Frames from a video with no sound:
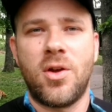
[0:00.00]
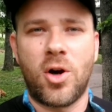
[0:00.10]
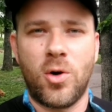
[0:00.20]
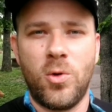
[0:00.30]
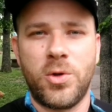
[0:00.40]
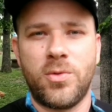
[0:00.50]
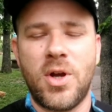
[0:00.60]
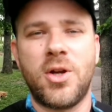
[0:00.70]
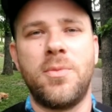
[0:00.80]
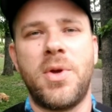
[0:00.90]
our older
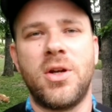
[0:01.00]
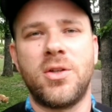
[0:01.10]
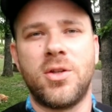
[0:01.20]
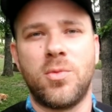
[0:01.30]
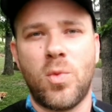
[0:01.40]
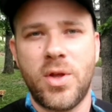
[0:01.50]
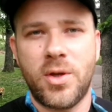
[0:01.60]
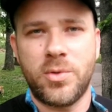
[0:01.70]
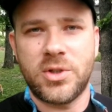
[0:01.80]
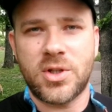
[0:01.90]
rug compared to the one
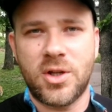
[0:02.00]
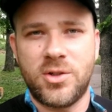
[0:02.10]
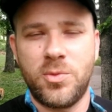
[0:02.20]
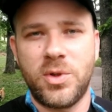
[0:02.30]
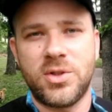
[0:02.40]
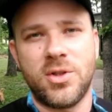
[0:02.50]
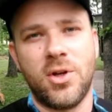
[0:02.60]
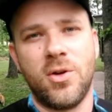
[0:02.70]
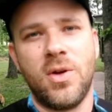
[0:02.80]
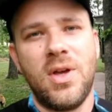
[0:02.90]
that we just got two weeks
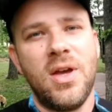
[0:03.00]
ago,